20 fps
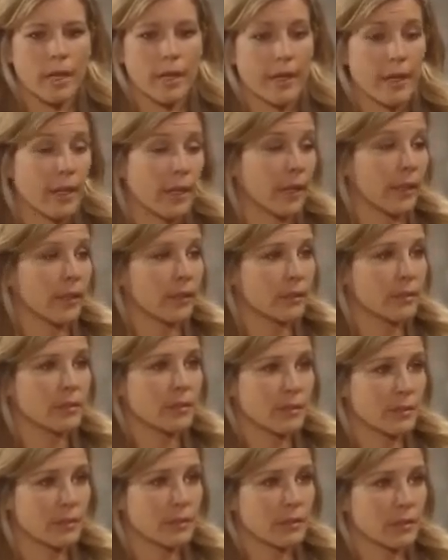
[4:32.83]
I get it.
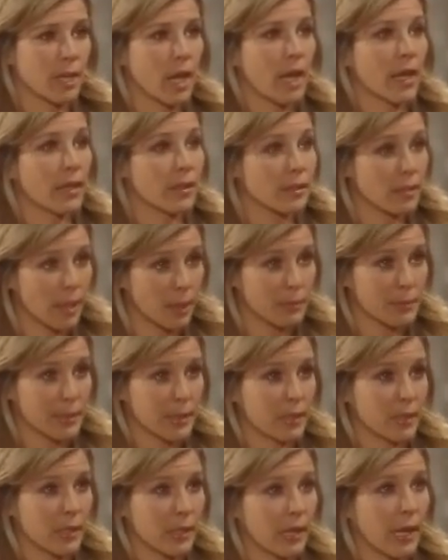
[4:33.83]
I
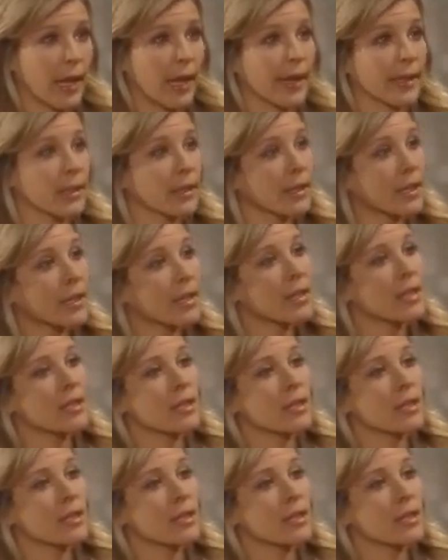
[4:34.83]
accept it and I